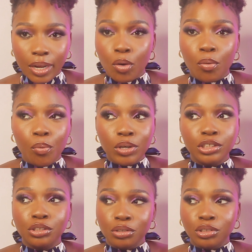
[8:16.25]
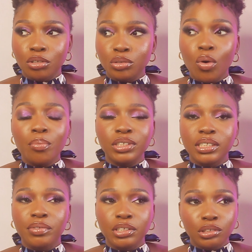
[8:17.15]
Like, what is your source? What
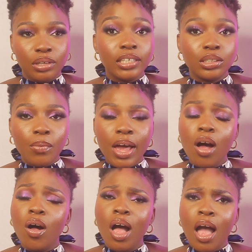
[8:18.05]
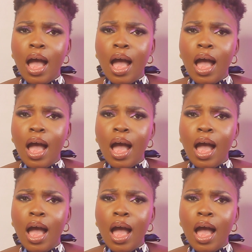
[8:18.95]
motivates you as well?